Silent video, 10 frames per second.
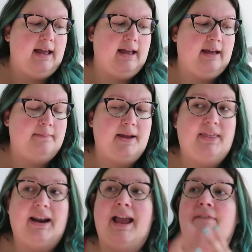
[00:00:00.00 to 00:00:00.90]
And
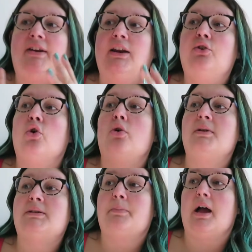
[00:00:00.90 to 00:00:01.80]
then I have an
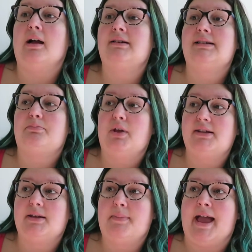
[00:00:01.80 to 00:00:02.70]
enormous box
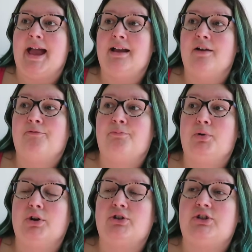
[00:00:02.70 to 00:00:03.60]
plus a bag of
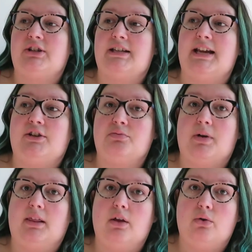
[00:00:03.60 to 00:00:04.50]
books to take to
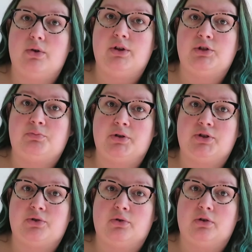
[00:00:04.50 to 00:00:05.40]
my local used
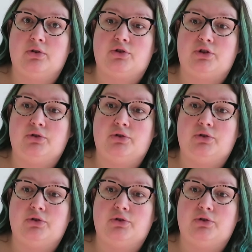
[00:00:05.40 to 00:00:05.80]
bookstore